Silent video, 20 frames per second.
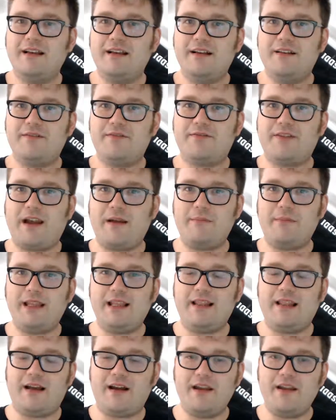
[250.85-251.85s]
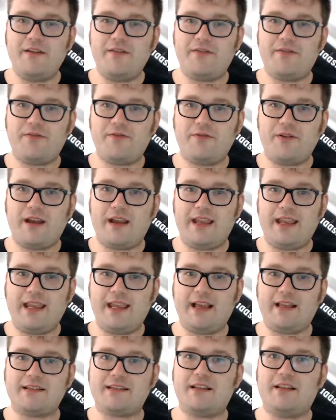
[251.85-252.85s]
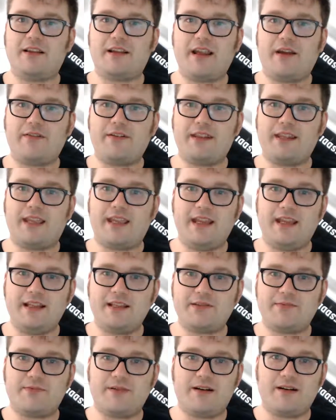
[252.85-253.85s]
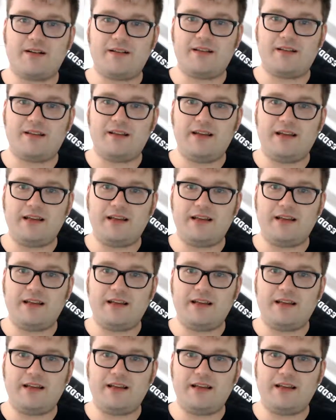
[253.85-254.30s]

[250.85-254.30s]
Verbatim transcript: family life, where he has to look after the kids while